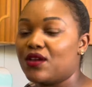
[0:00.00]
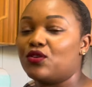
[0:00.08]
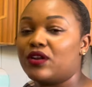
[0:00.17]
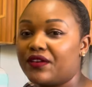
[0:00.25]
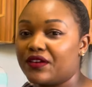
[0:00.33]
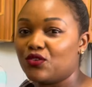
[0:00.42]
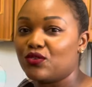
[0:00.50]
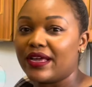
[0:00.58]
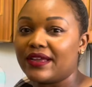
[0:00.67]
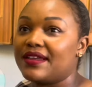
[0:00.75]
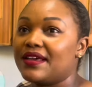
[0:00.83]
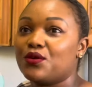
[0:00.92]
on a regular
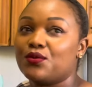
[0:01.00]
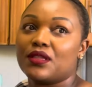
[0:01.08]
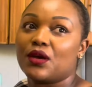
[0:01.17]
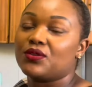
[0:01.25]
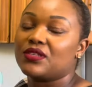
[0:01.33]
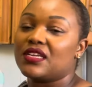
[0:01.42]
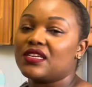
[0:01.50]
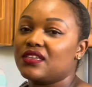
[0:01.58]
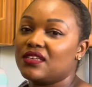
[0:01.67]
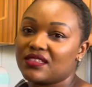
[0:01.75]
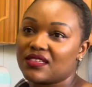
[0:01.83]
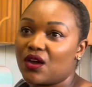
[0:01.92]
day without any
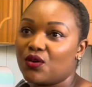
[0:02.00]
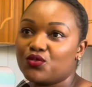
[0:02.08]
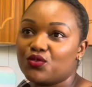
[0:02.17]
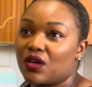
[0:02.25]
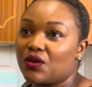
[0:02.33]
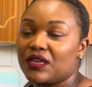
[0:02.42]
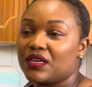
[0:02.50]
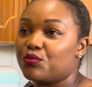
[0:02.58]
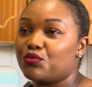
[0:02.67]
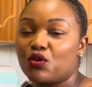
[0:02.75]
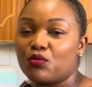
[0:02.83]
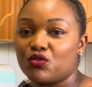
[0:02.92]
discounts without any
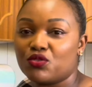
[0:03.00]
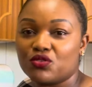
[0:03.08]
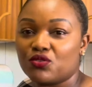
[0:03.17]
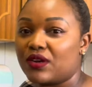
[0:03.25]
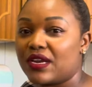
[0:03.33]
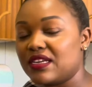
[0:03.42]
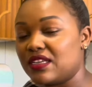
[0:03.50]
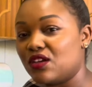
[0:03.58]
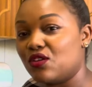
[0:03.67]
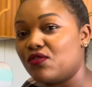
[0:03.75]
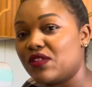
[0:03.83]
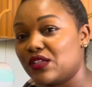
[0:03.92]
promos or anything
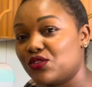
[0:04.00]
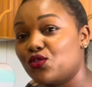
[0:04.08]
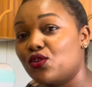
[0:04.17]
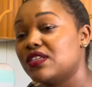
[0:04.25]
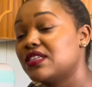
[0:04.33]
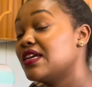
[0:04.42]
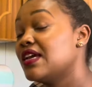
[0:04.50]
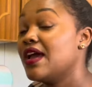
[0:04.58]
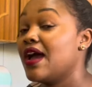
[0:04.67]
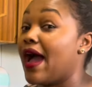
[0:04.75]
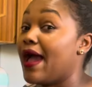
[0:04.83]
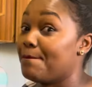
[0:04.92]
of that sort
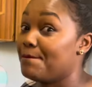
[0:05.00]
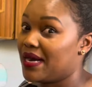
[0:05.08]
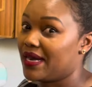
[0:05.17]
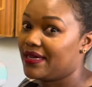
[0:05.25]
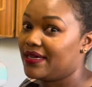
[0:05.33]
i buy